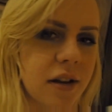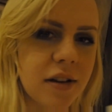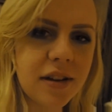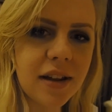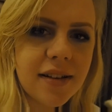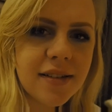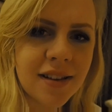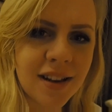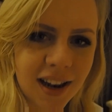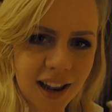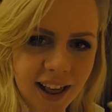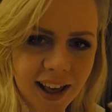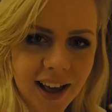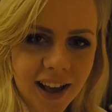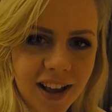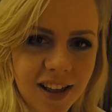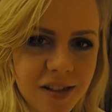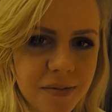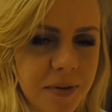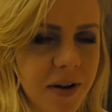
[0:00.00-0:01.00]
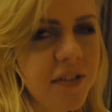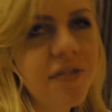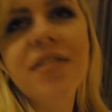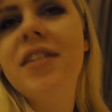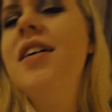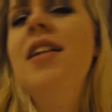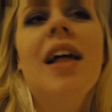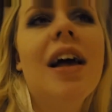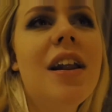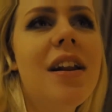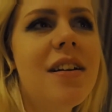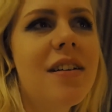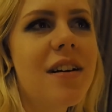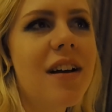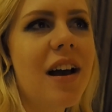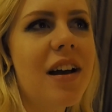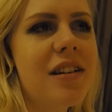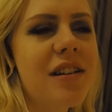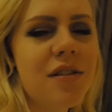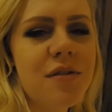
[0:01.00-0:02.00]
a decent length, but I feel like
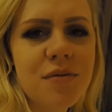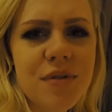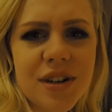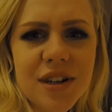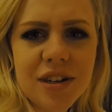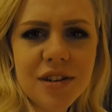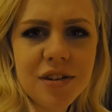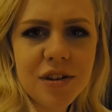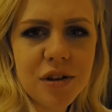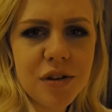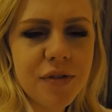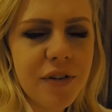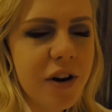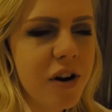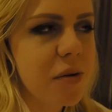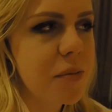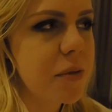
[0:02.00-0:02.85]
I didn't really do very